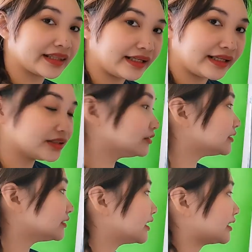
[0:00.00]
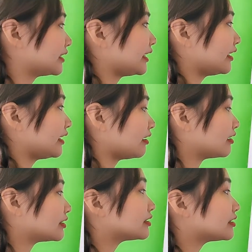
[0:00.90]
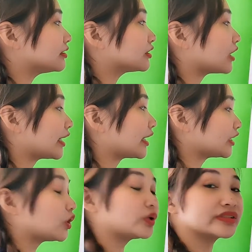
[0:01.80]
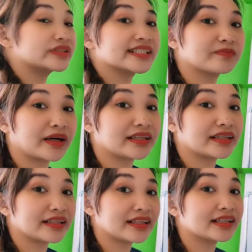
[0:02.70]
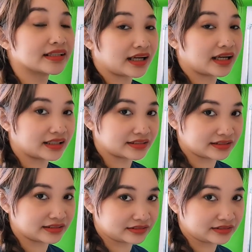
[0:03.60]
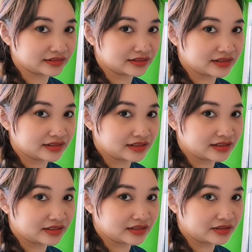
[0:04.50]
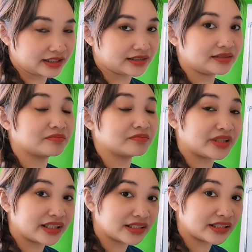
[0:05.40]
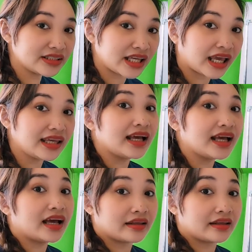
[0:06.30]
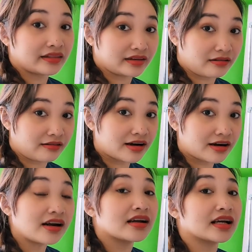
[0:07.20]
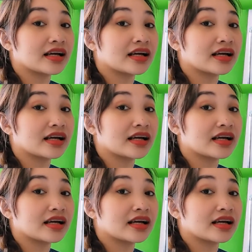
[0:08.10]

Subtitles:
Take note, they are a corresponding angle, and meaning to say they are